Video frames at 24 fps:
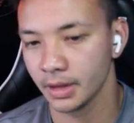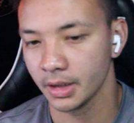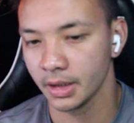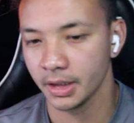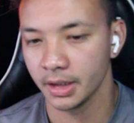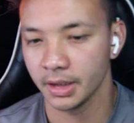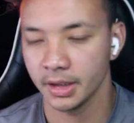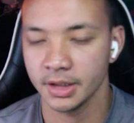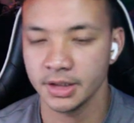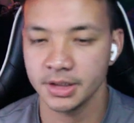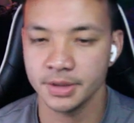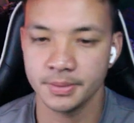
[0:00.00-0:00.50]

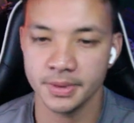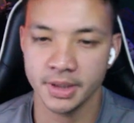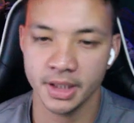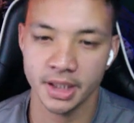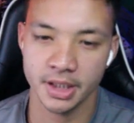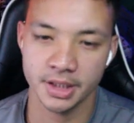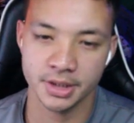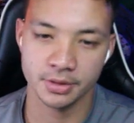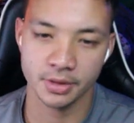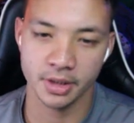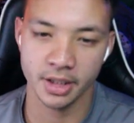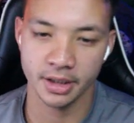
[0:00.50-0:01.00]
This is
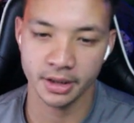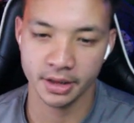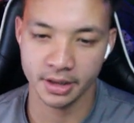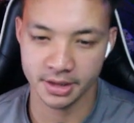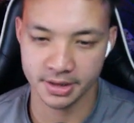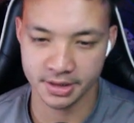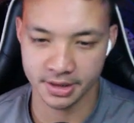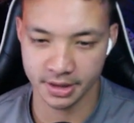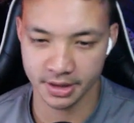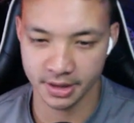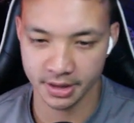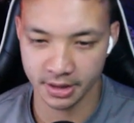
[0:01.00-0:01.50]
because, right, because
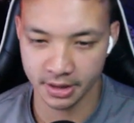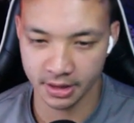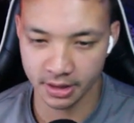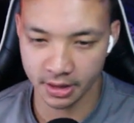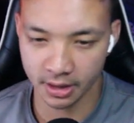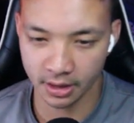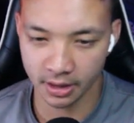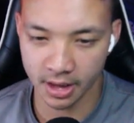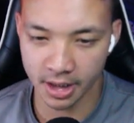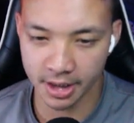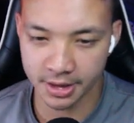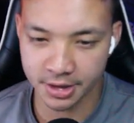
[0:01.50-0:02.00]
the
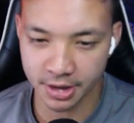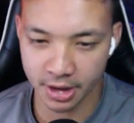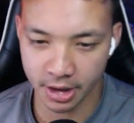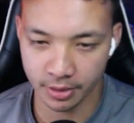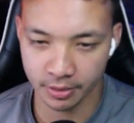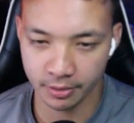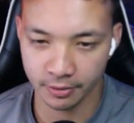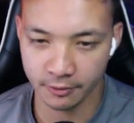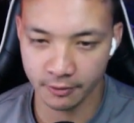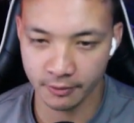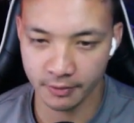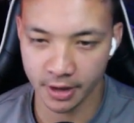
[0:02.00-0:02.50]
lines are coming
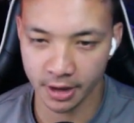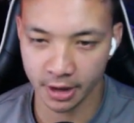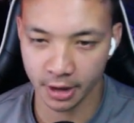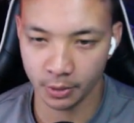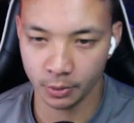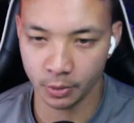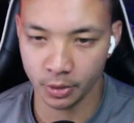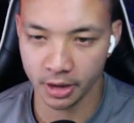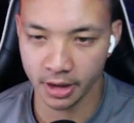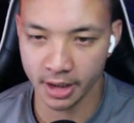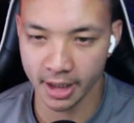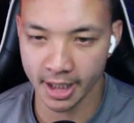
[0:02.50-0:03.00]
from
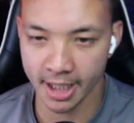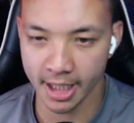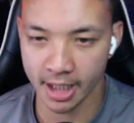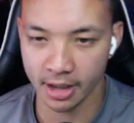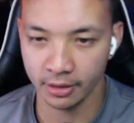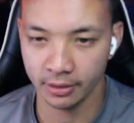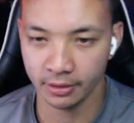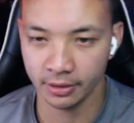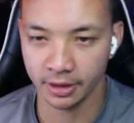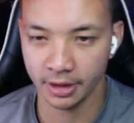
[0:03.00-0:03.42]
-1 out,